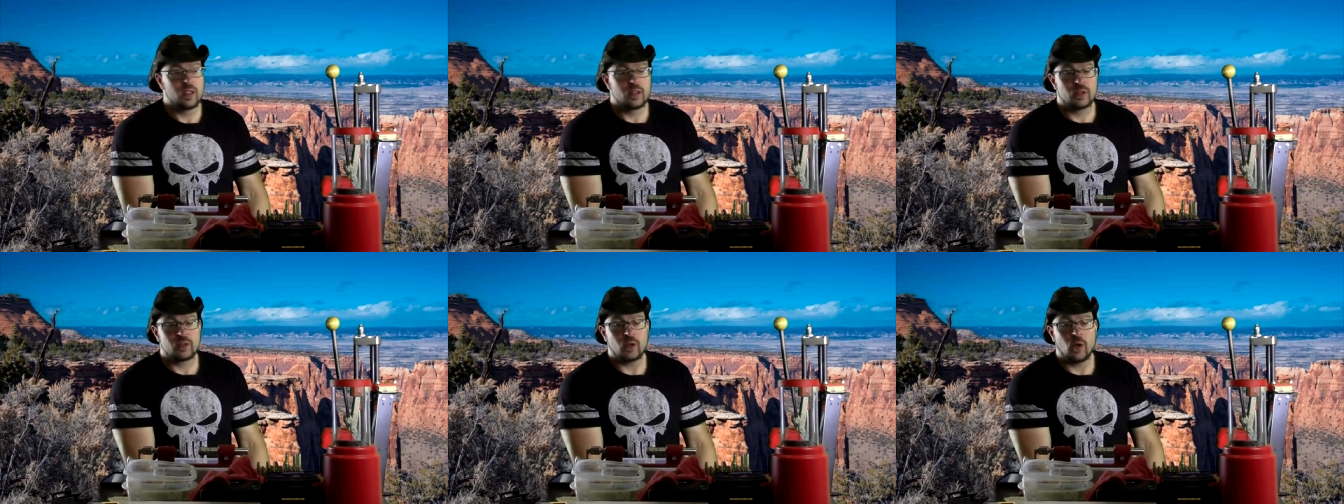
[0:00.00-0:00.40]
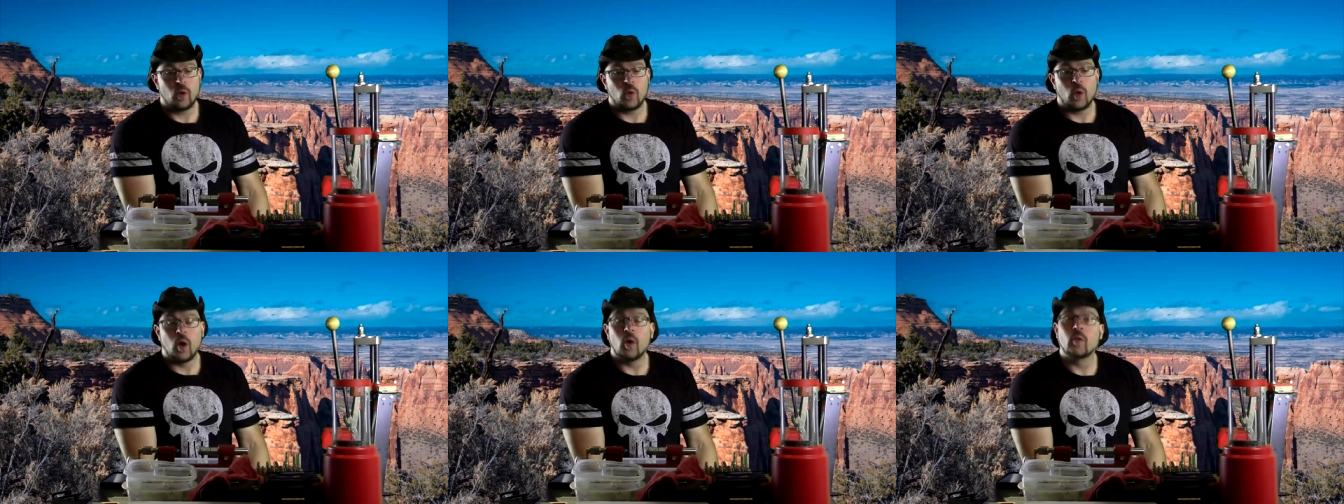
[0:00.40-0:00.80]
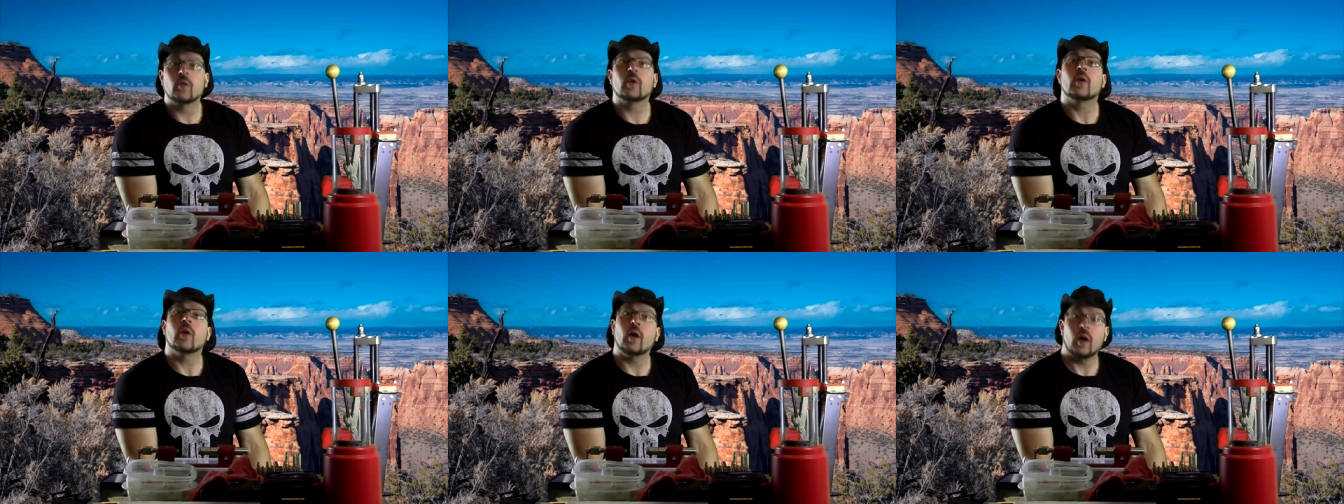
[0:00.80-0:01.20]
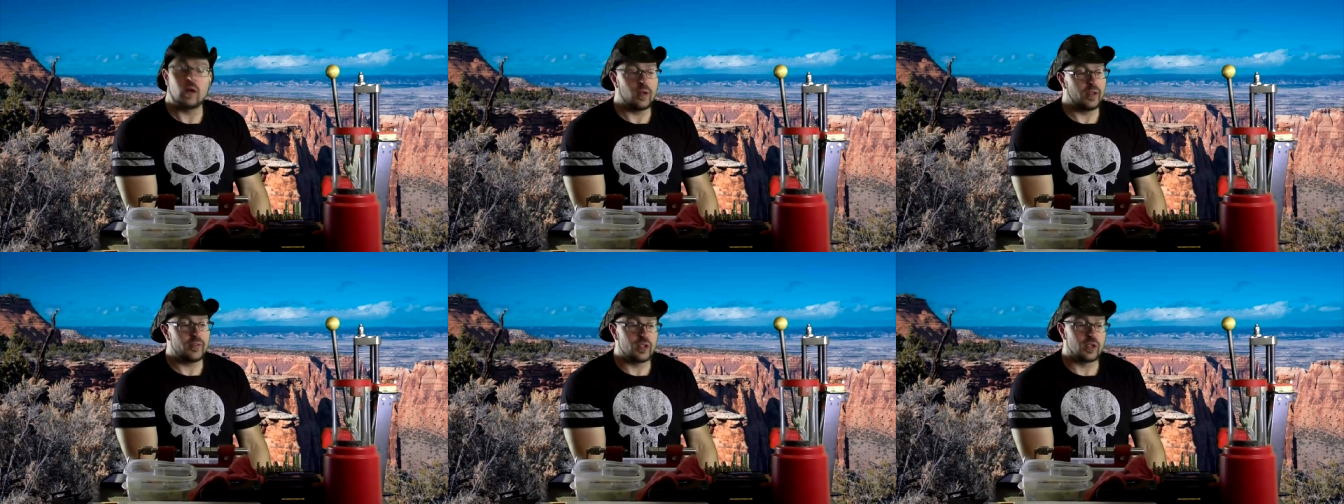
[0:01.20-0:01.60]
So
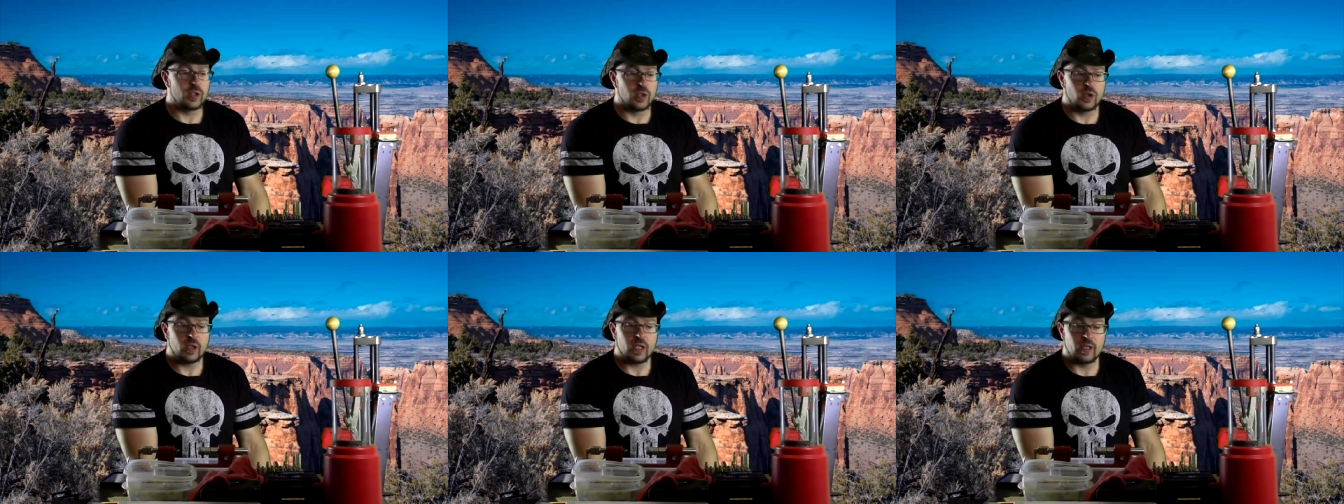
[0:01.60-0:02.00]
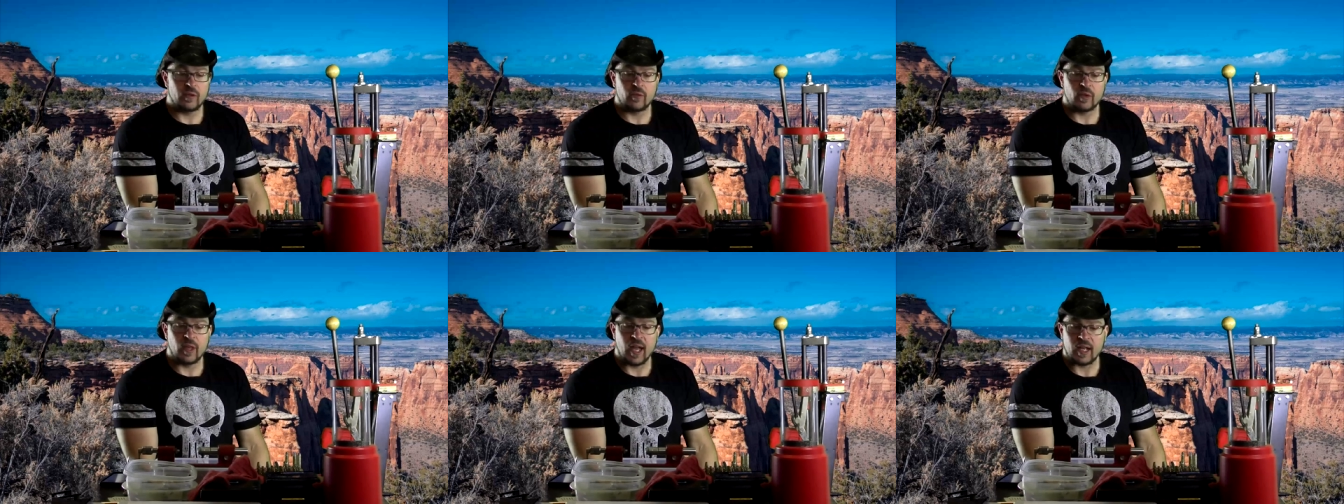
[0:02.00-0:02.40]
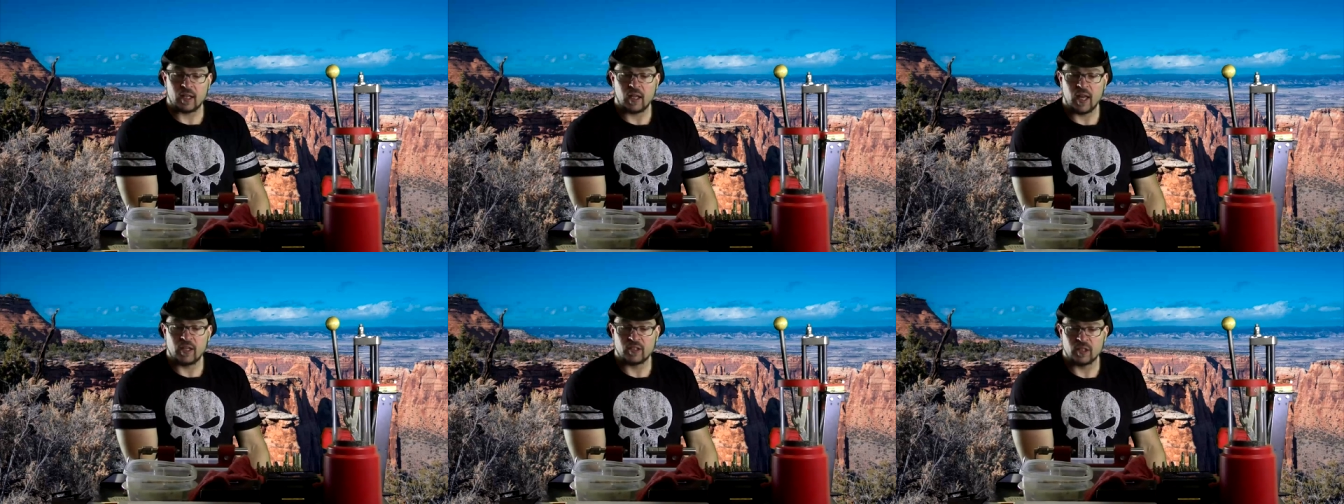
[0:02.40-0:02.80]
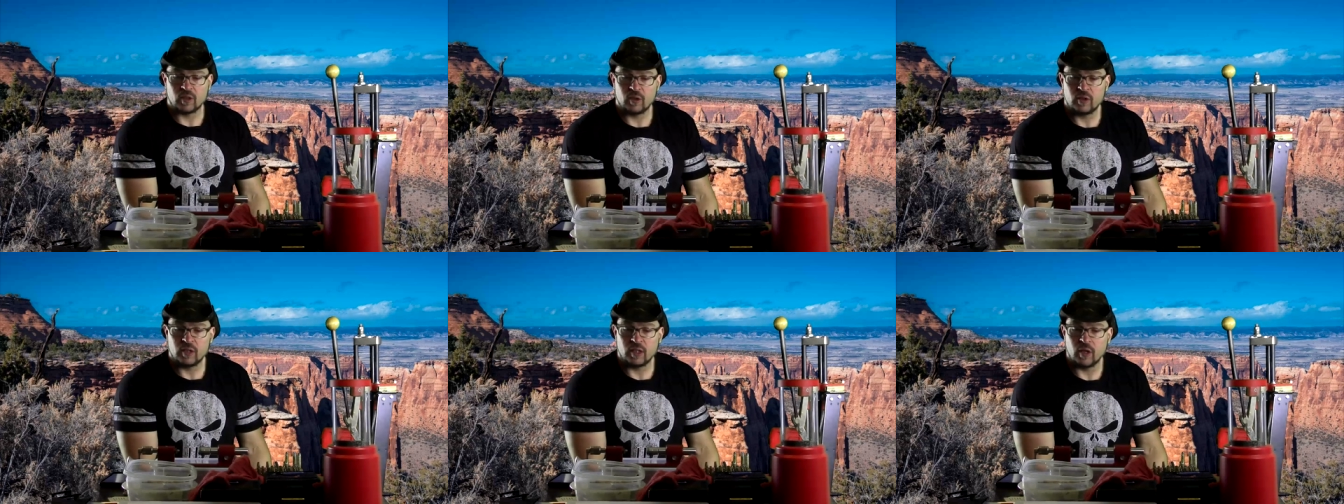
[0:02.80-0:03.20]
overall, if you're looking for that classic
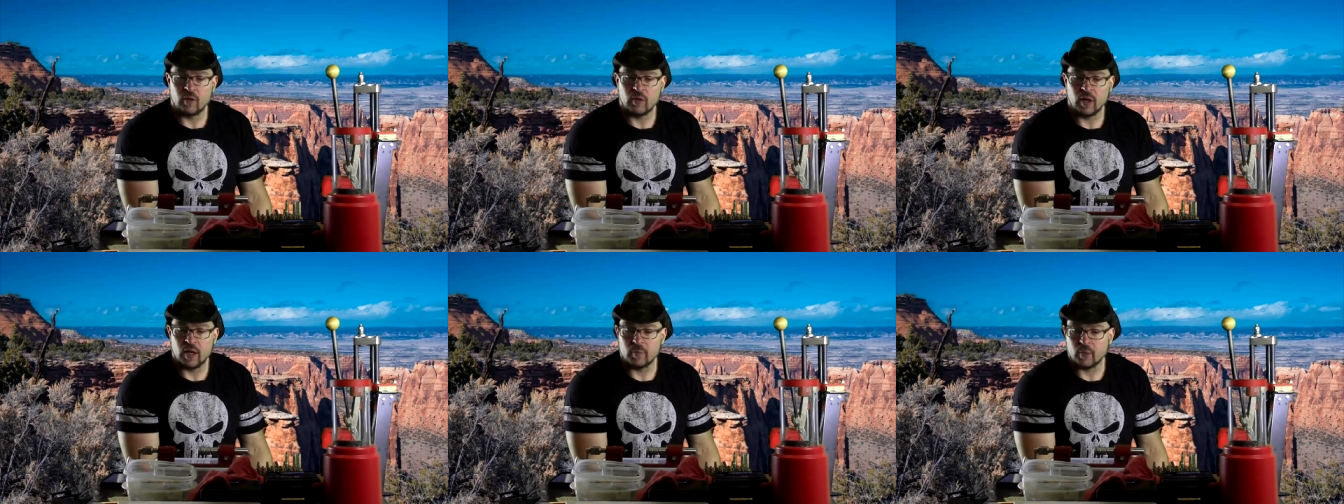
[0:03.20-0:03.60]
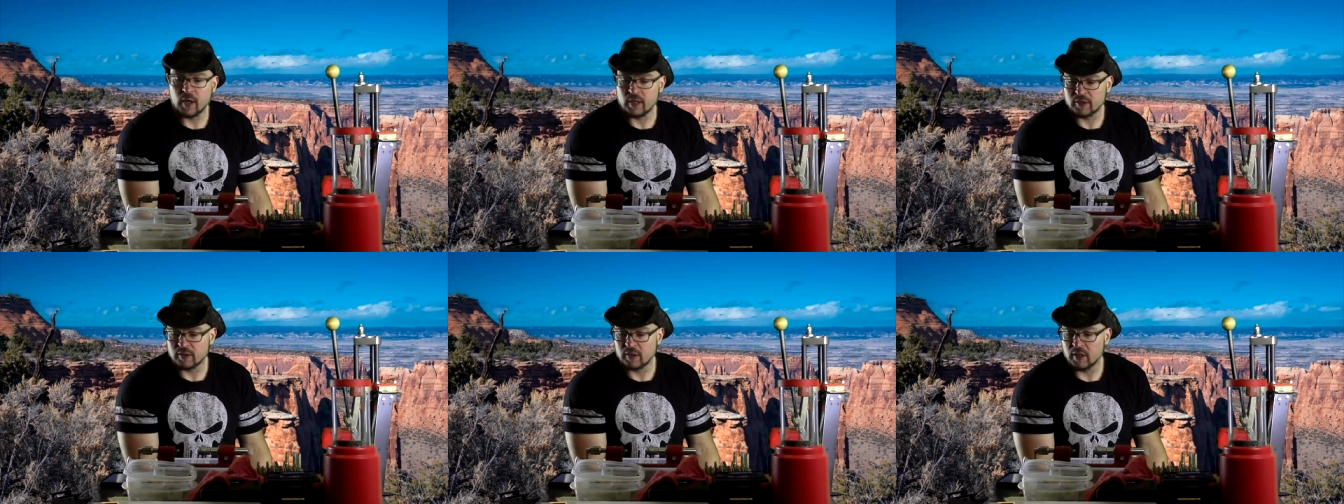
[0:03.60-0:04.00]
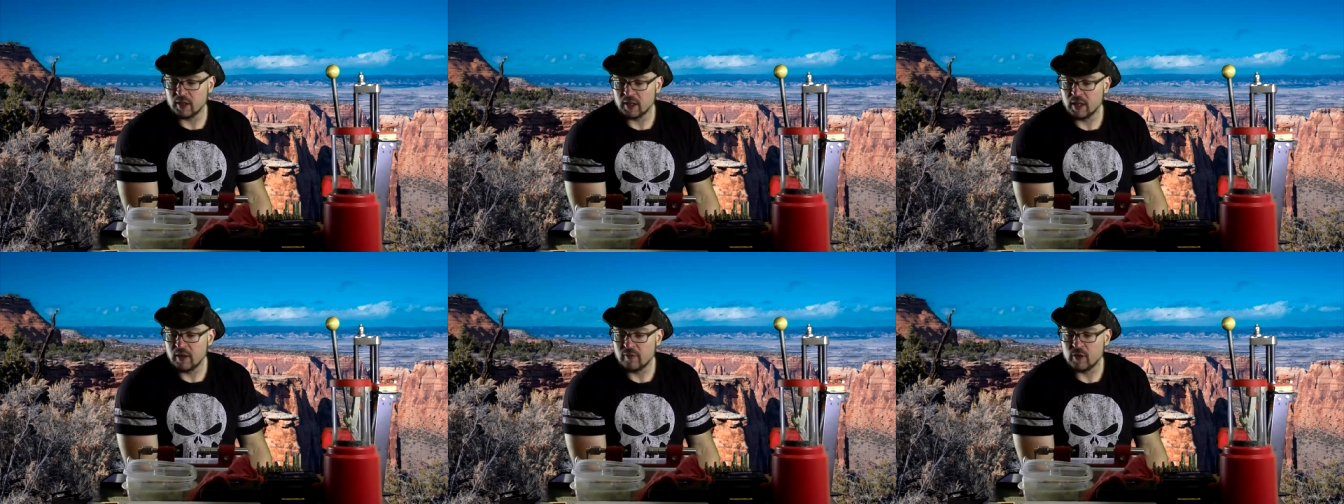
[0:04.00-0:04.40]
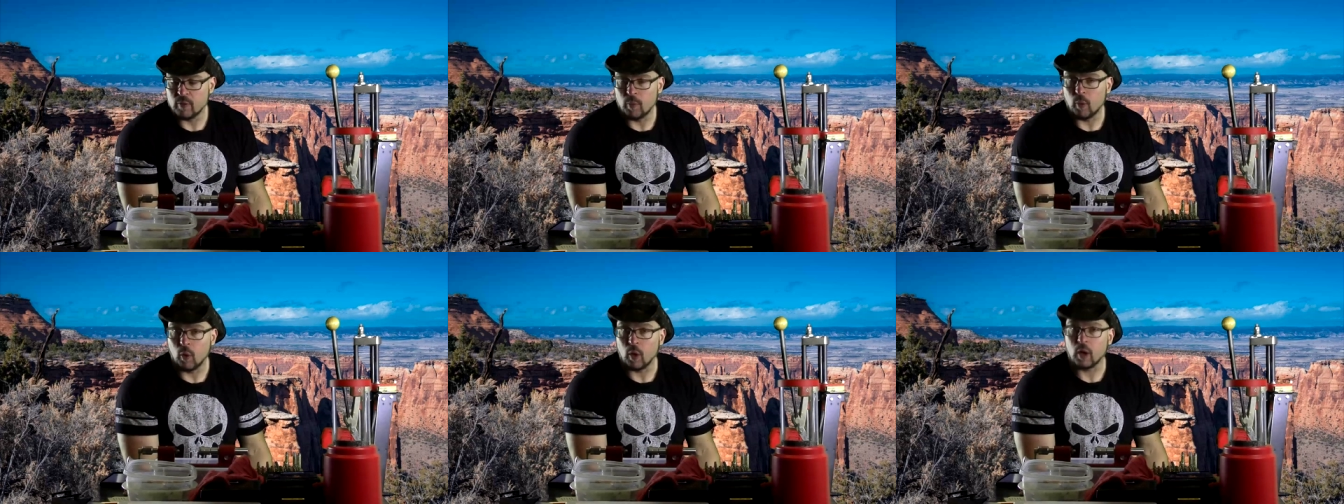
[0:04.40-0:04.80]
look, the overhead press is going to give you
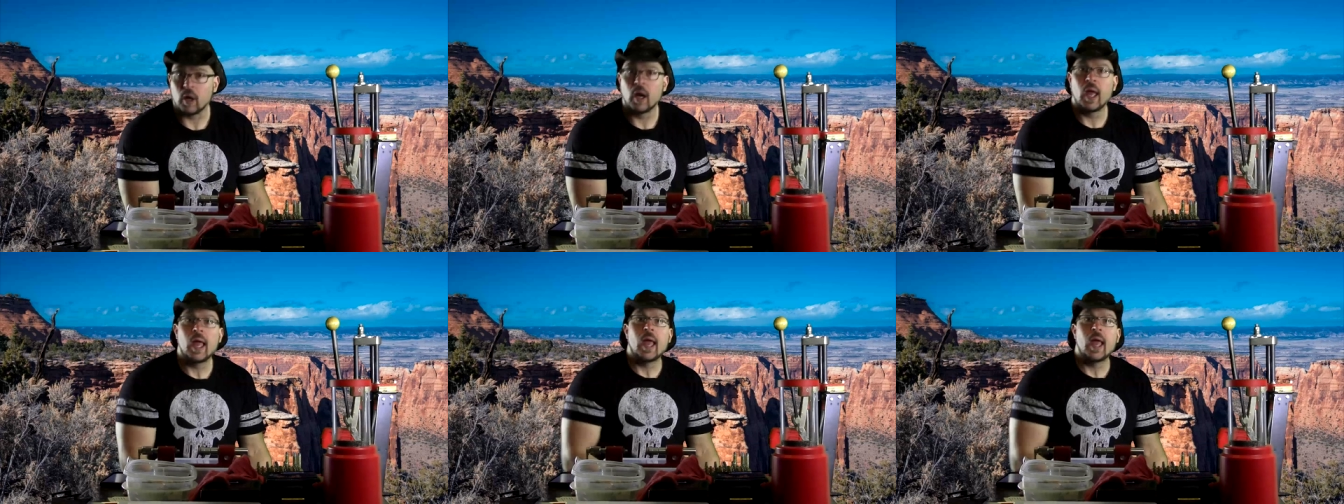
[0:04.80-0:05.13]
more.